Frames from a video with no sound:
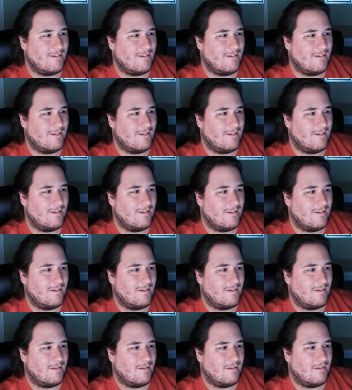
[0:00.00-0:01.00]

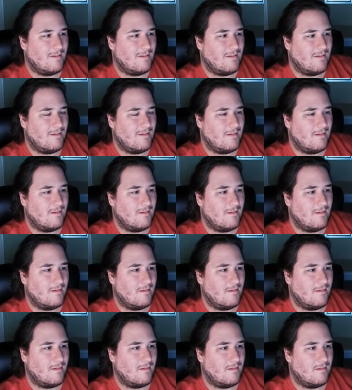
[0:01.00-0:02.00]

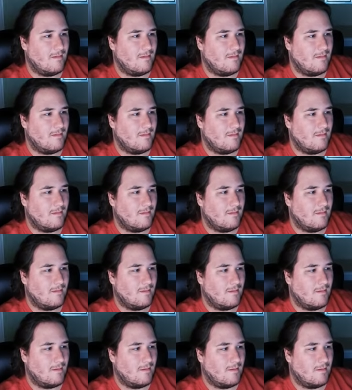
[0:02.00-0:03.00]

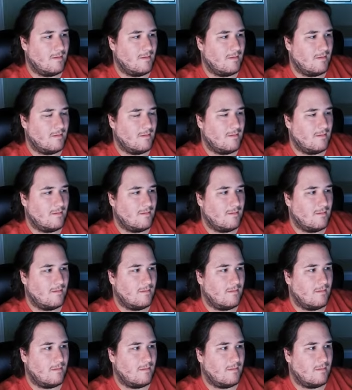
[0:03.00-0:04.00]

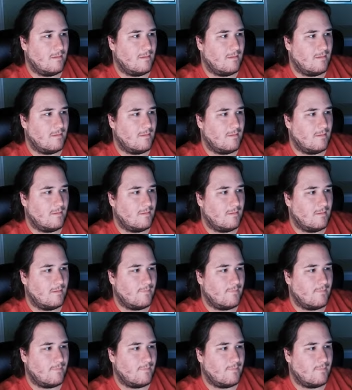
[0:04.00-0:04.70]
No one is speaking in this clip.